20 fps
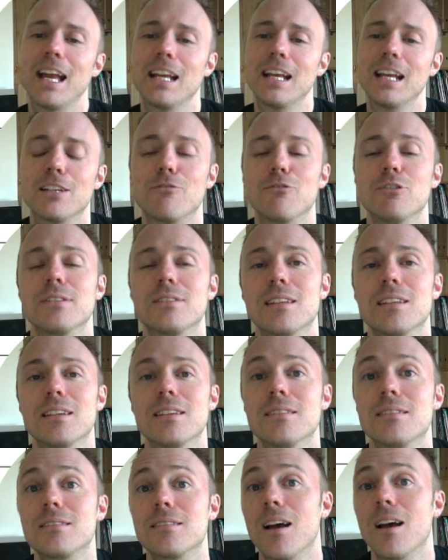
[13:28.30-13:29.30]
getting
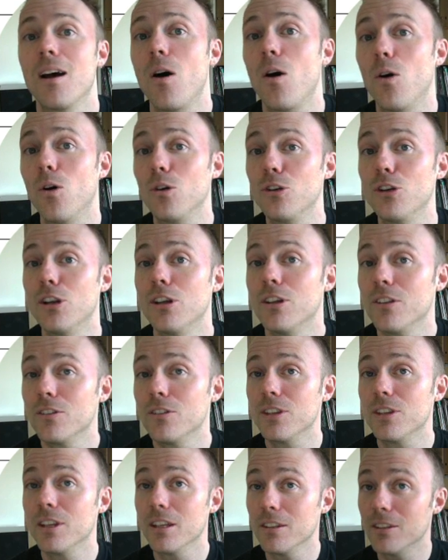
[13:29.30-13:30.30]
differences
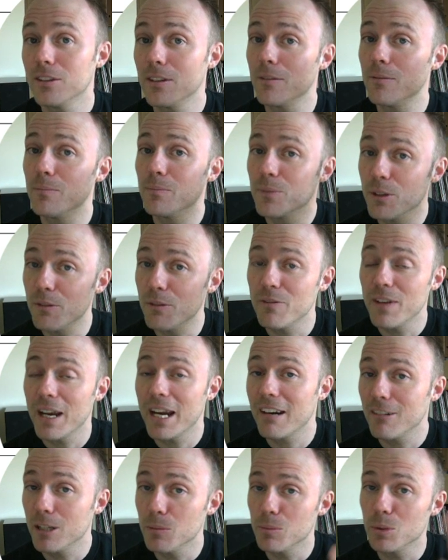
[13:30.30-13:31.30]
on the
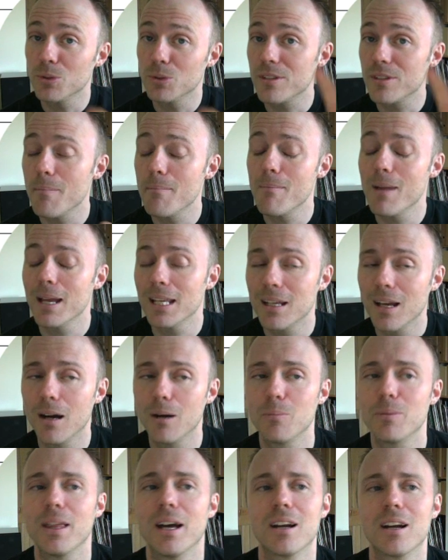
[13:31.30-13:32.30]
variables that
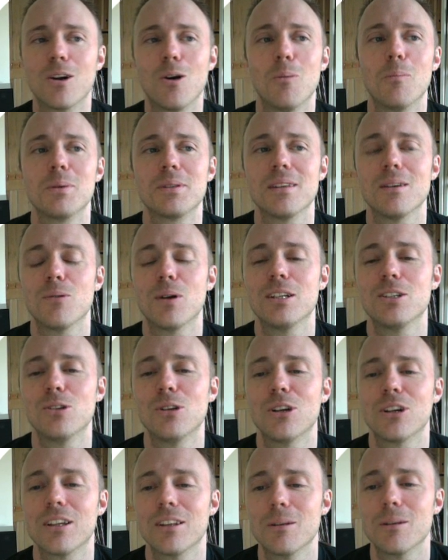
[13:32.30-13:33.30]
make up that
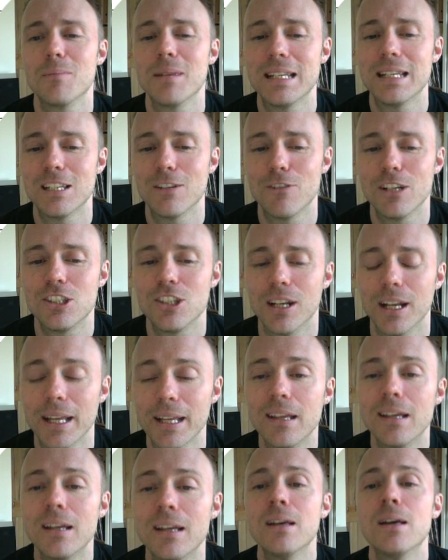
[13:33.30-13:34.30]
composite when you look at them
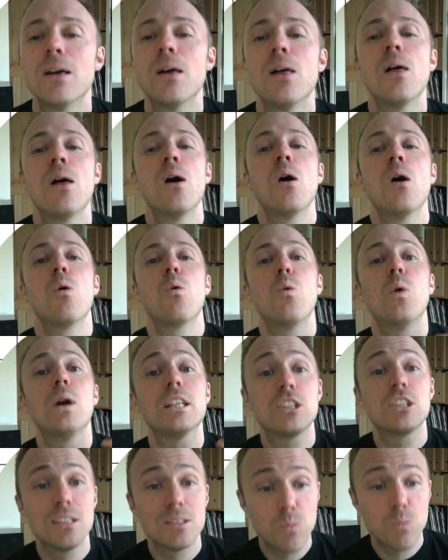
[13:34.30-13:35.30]
individually.
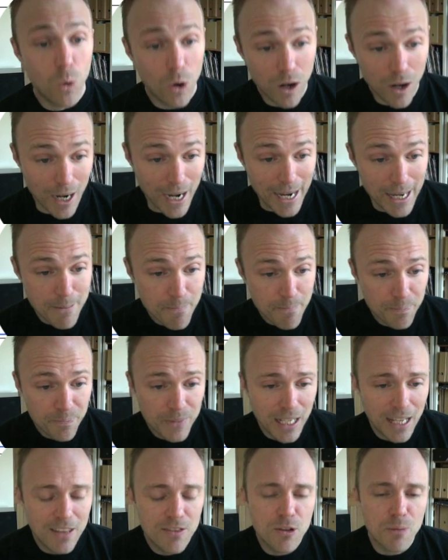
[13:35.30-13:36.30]
Which is
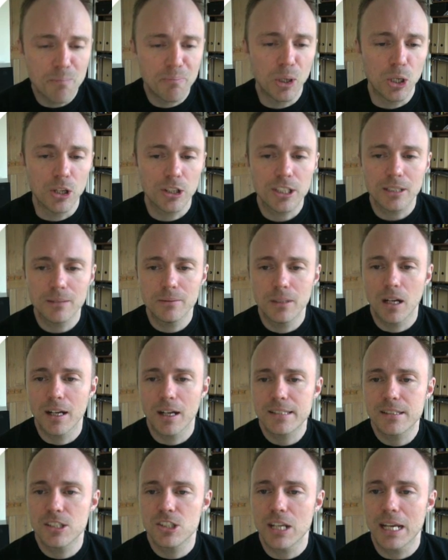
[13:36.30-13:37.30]
why, in the
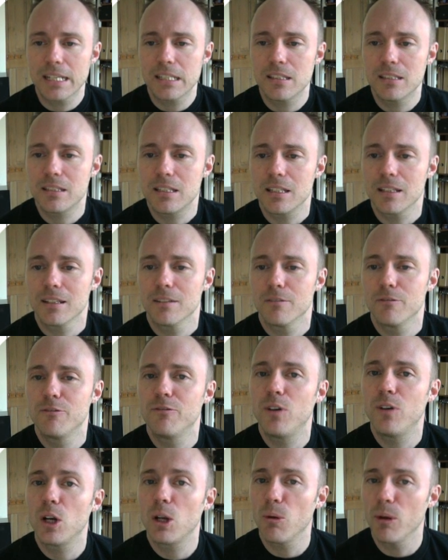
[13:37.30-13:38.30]
book, I
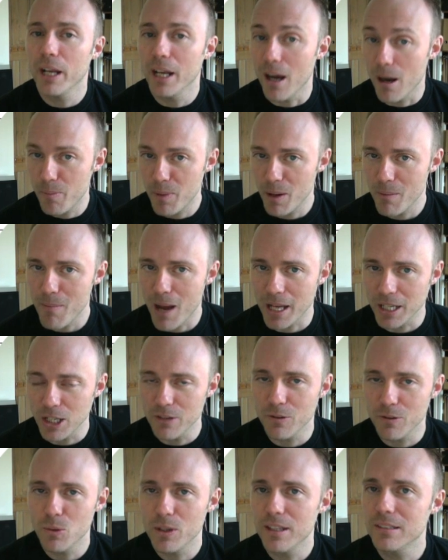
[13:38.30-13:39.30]
suggest following up
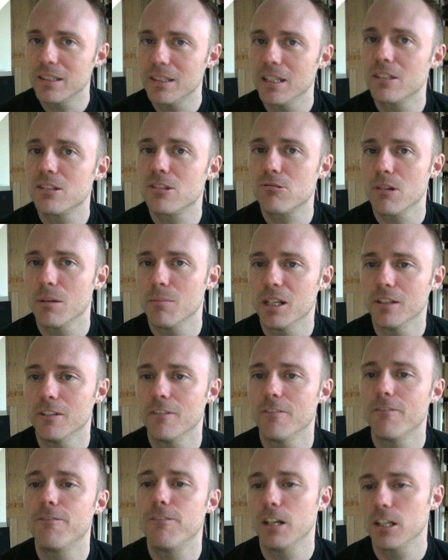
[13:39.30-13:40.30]
a MANOVA with a
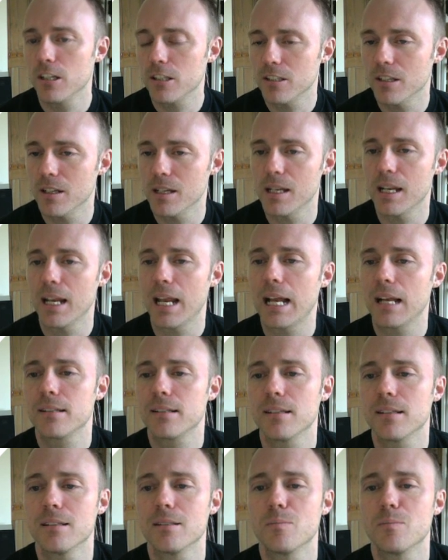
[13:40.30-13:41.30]
discriminant function
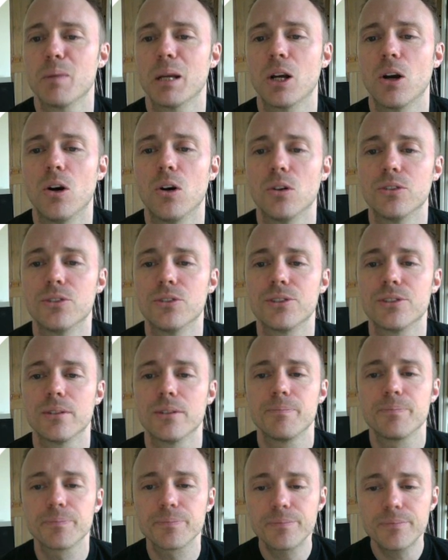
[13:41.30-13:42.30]
analysis,
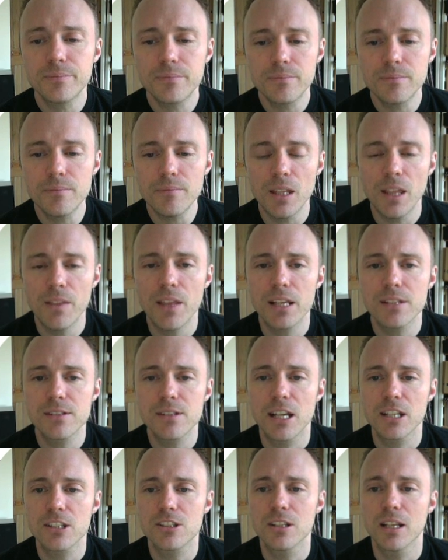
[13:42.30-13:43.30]
because
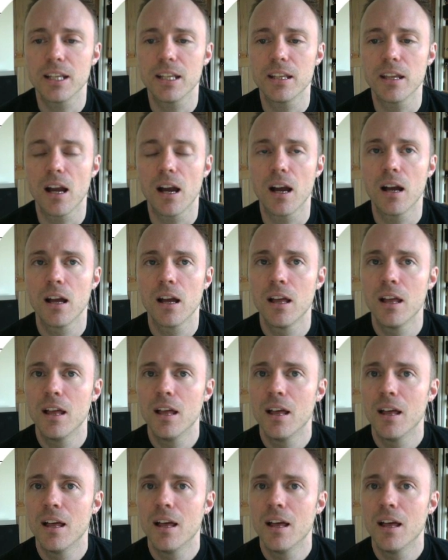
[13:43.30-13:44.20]
that's actually